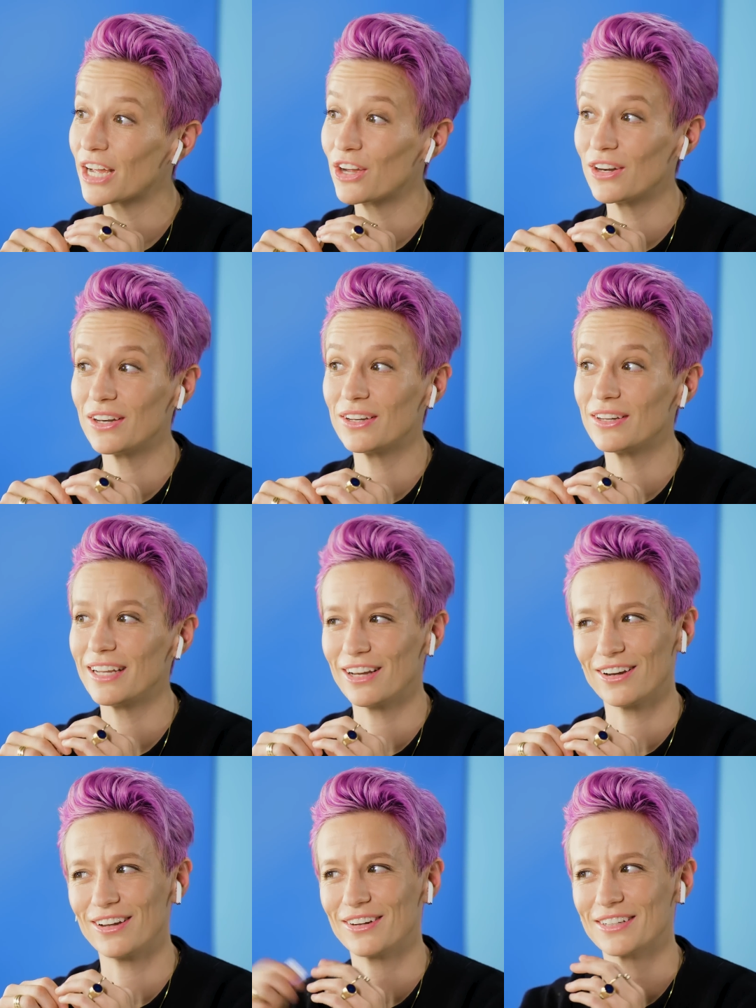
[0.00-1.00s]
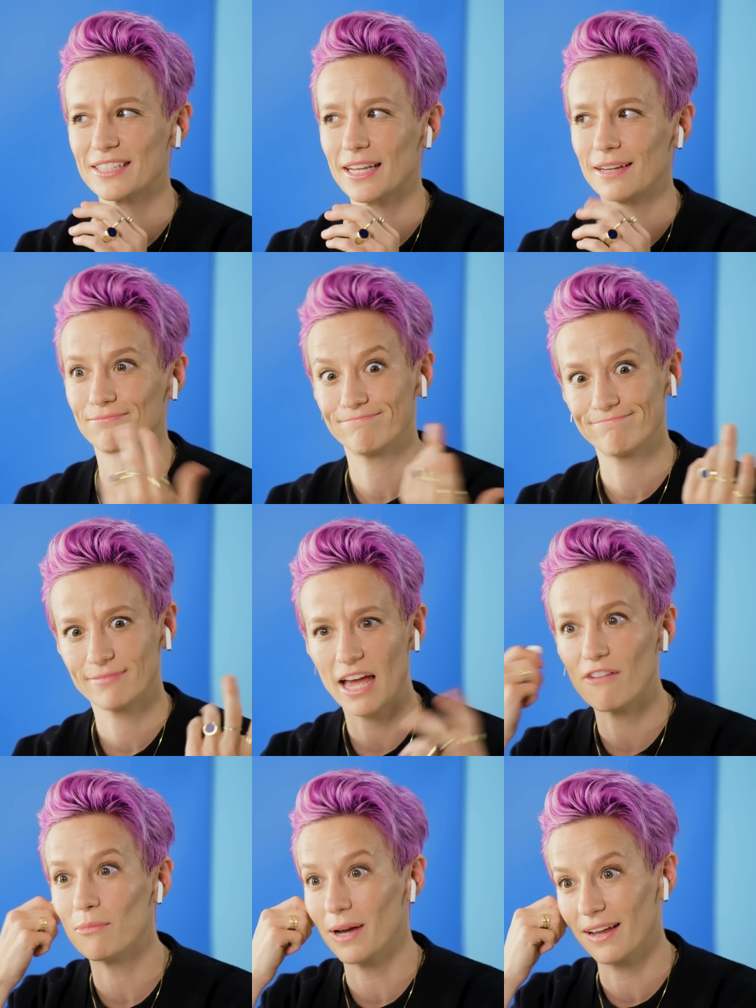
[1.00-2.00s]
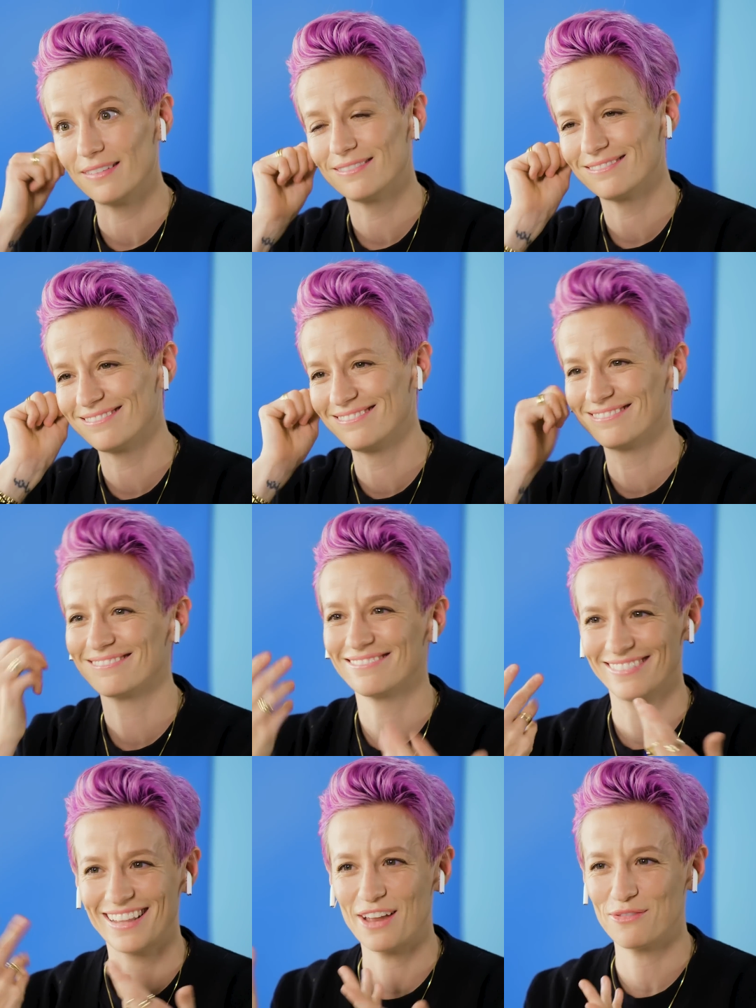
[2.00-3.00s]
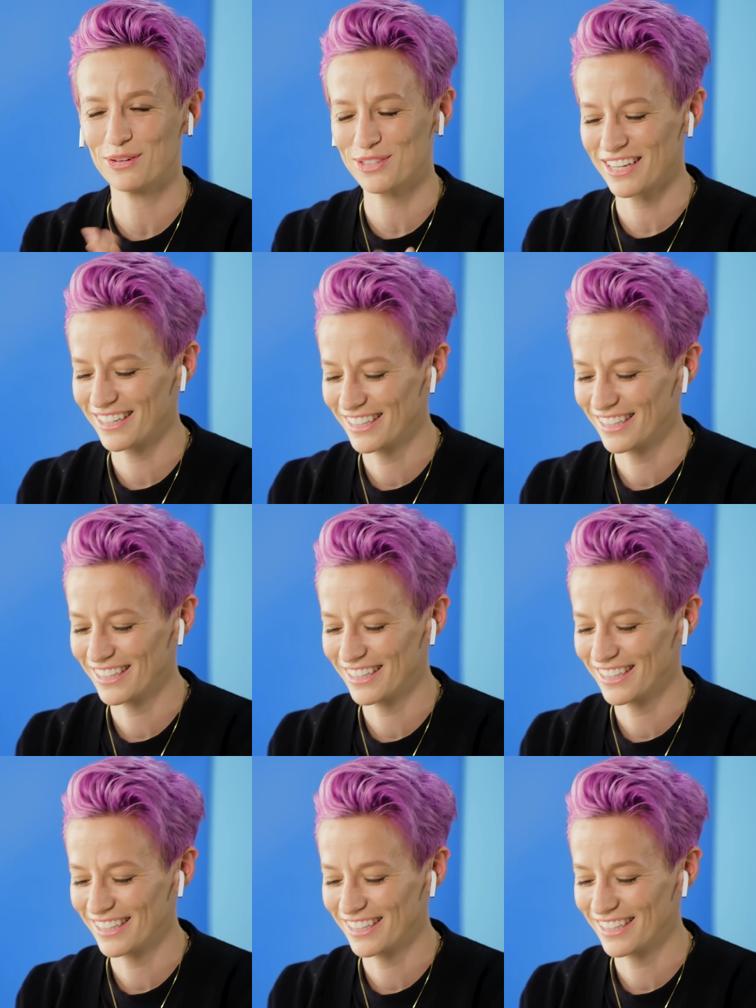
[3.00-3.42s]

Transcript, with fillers: I couldn't hear you because I have my headphones